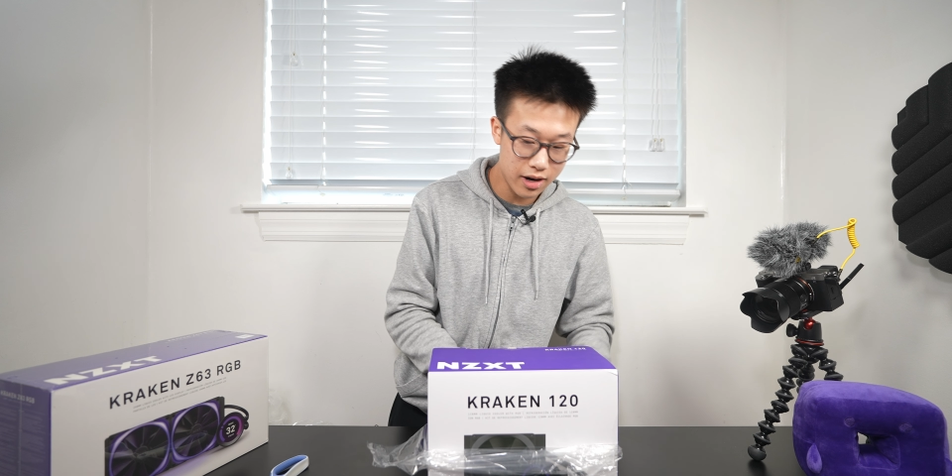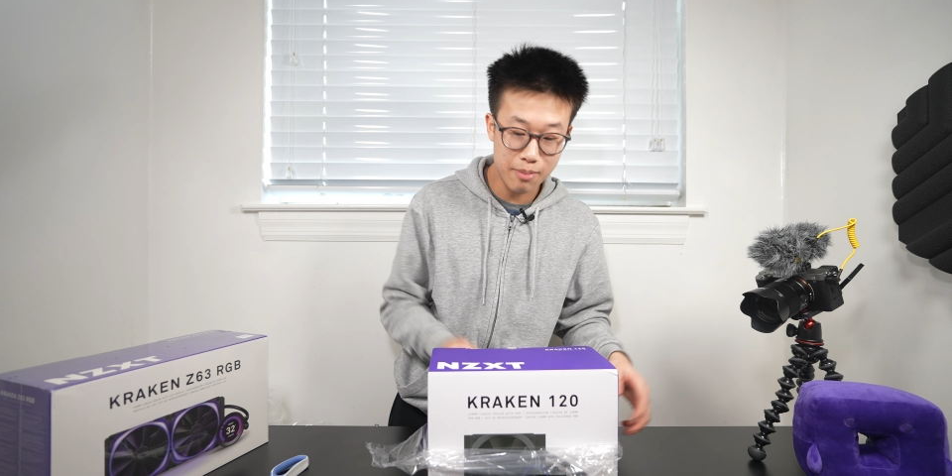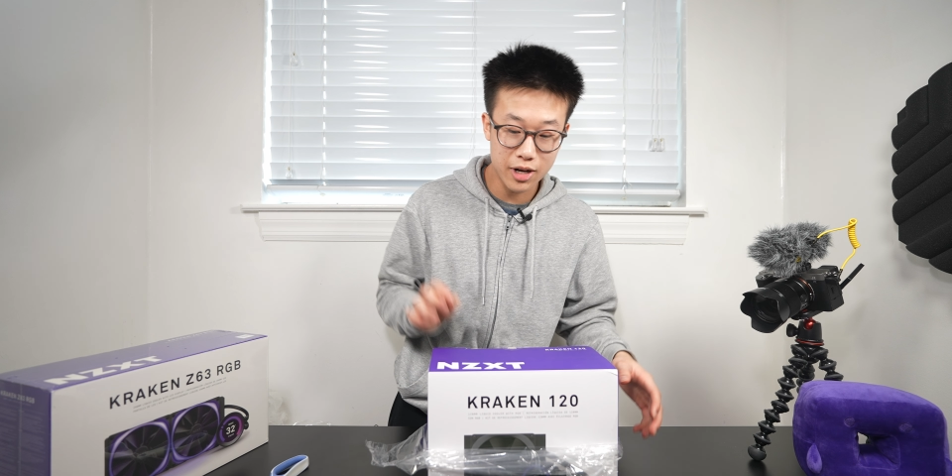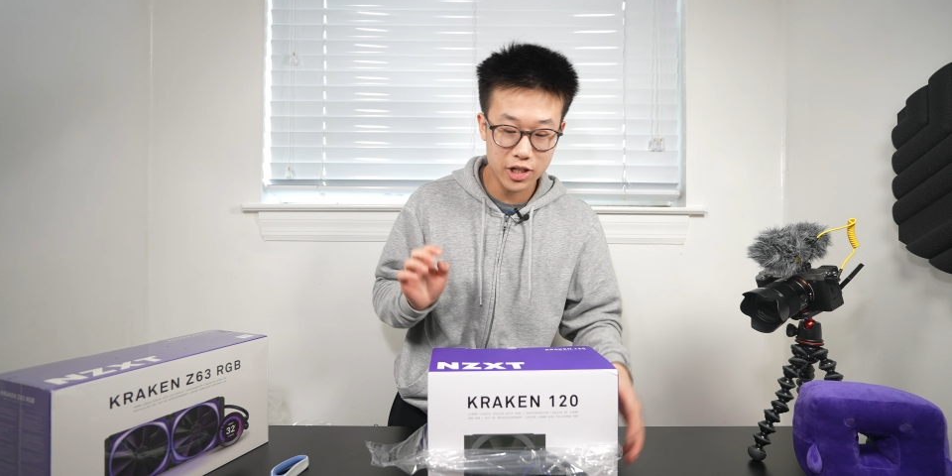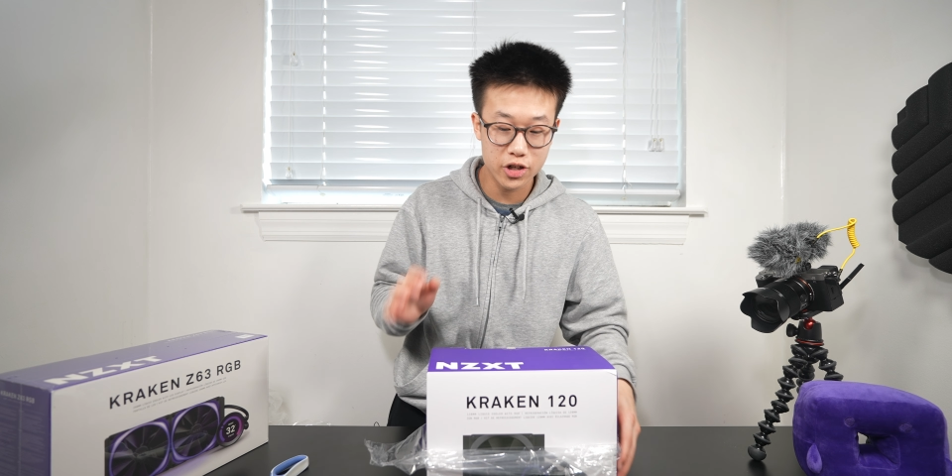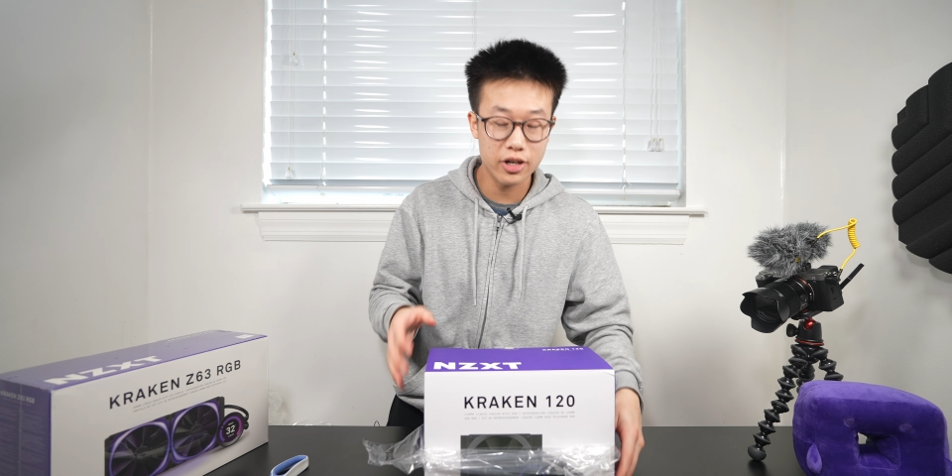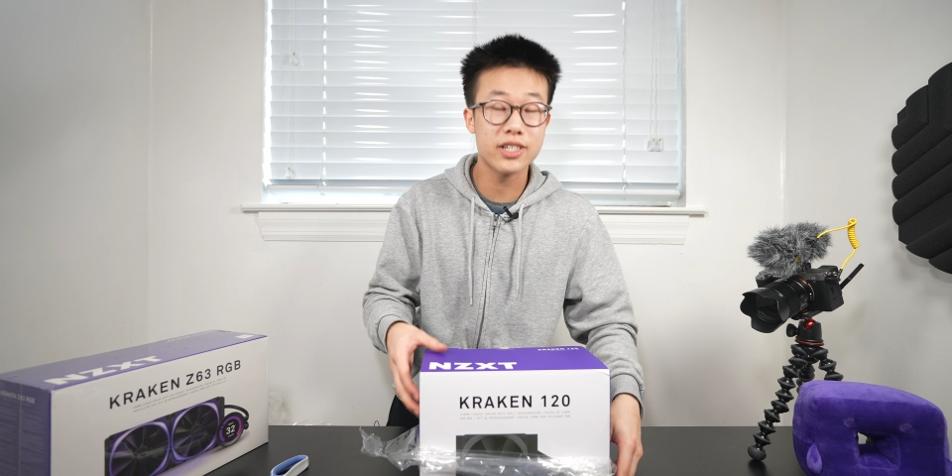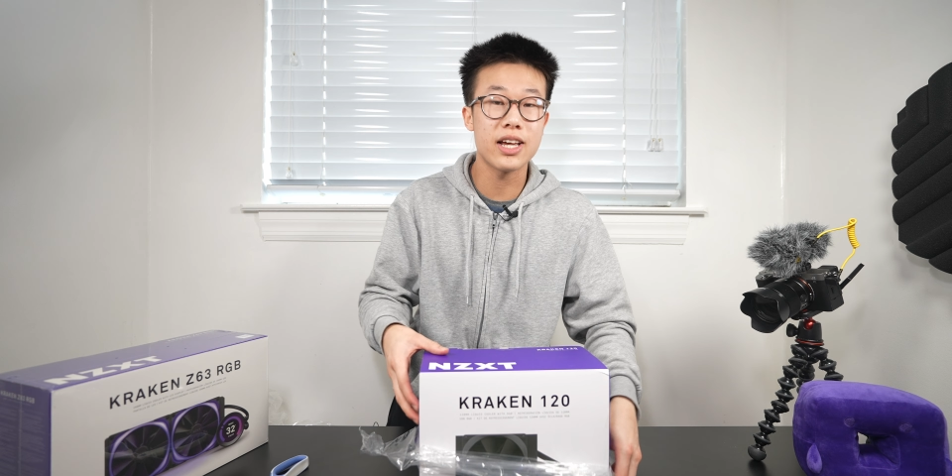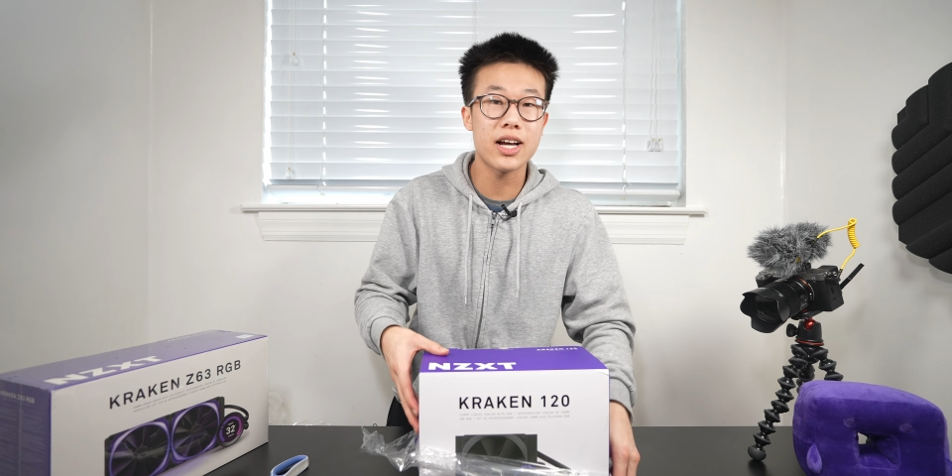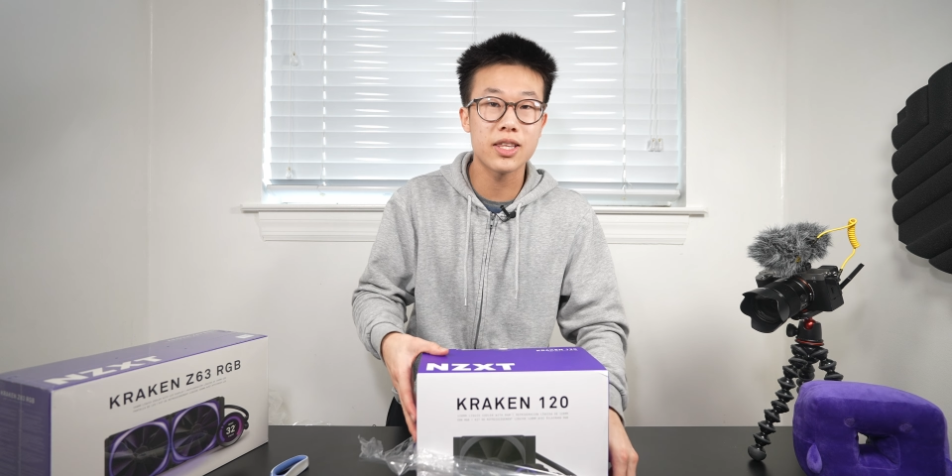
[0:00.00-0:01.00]
I'm not sure
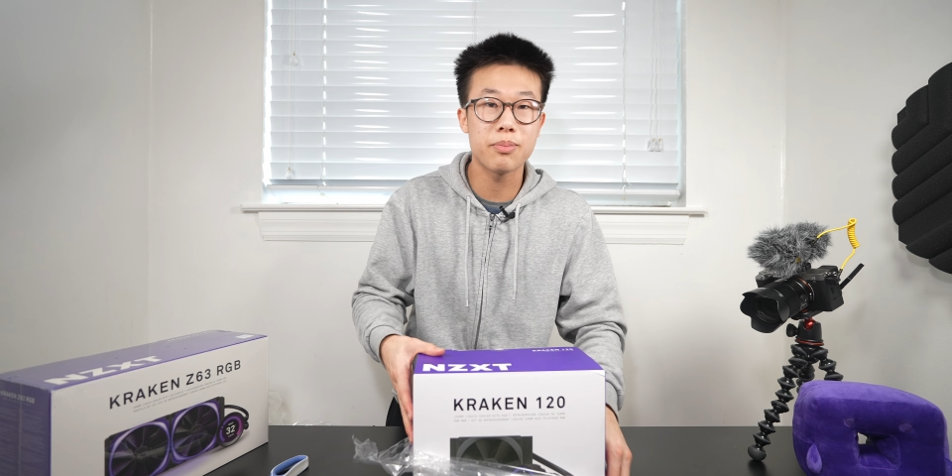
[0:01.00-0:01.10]
exactly